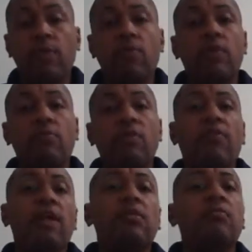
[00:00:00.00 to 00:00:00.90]
We
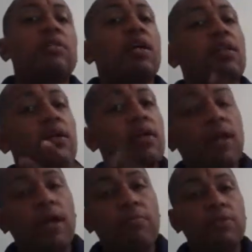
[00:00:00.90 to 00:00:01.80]
invite them to take a look at
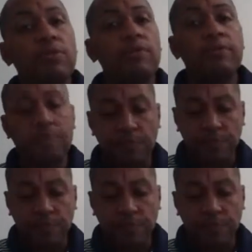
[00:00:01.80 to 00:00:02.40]
the opportunity.